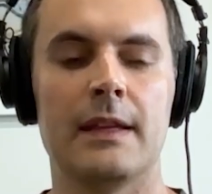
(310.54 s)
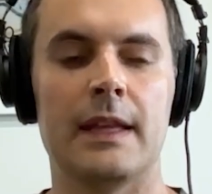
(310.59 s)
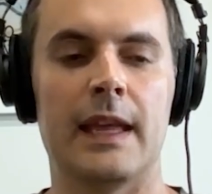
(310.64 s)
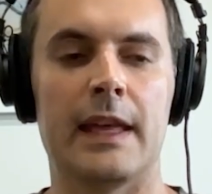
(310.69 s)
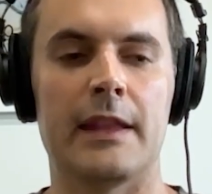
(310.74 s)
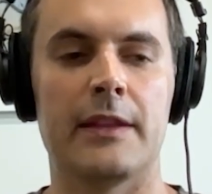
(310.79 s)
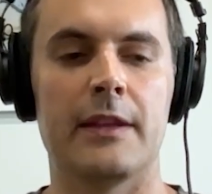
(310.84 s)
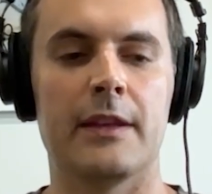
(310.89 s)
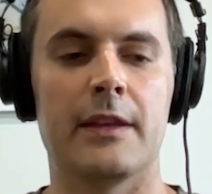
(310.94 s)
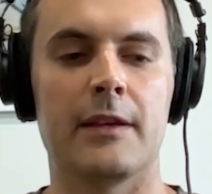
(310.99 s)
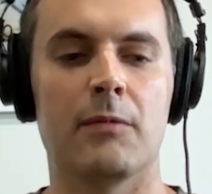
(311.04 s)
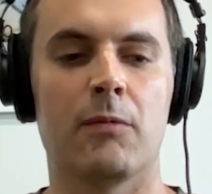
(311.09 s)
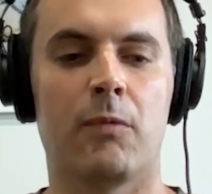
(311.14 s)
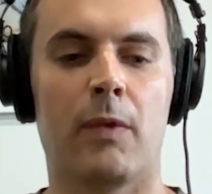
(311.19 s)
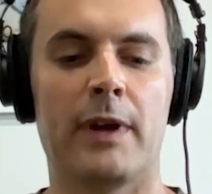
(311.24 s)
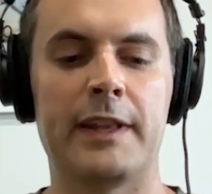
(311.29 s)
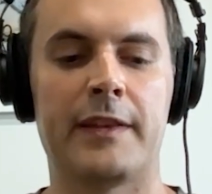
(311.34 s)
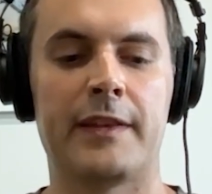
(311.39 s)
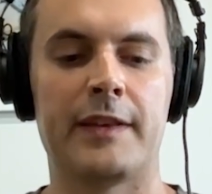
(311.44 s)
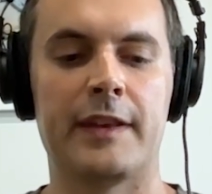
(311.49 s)
Yeah, the
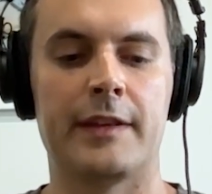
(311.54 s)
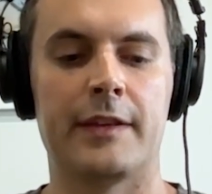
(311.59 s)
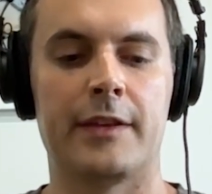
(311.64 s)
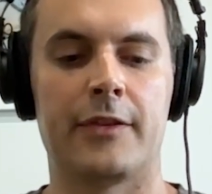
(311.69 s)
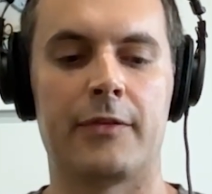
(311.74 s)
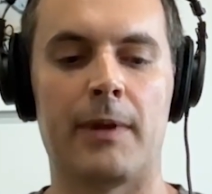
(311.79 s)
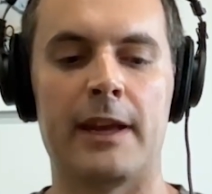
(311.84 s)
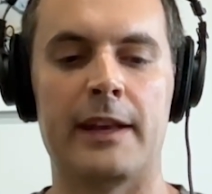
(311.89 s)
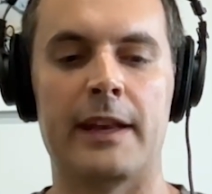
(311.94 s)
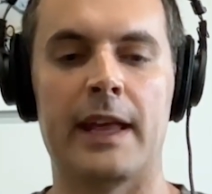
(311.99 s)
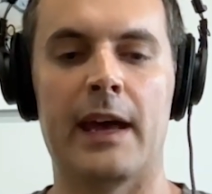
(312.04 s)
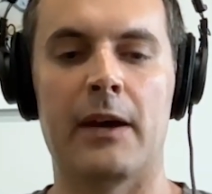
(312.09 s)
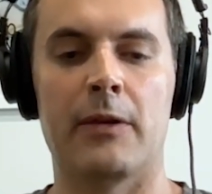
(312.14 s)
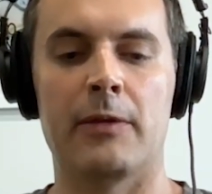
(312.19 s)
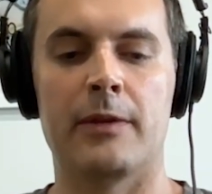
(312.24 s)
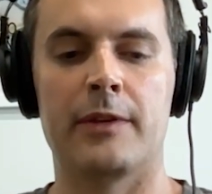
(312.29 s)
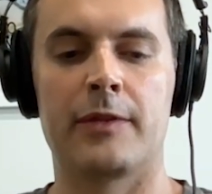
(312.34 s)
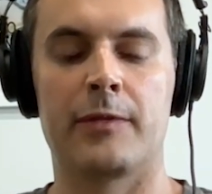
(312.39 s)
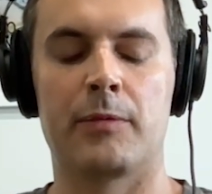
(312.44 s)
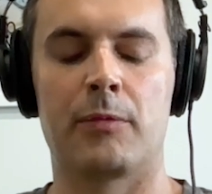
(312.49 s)
one sentence right now
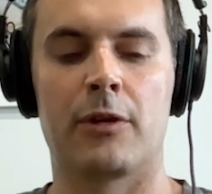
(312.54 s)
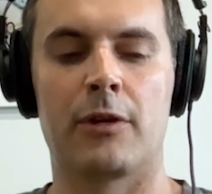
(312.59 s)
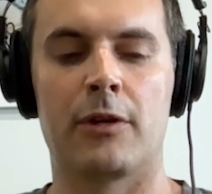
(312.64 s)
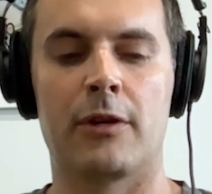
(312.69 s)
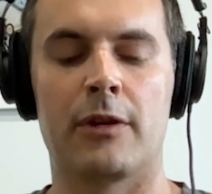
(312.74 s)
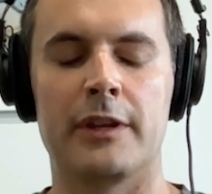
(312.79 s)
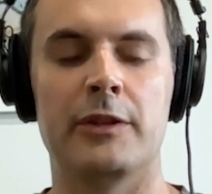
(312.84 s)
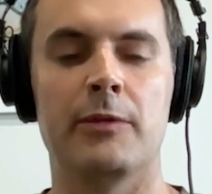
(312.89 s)
is we're a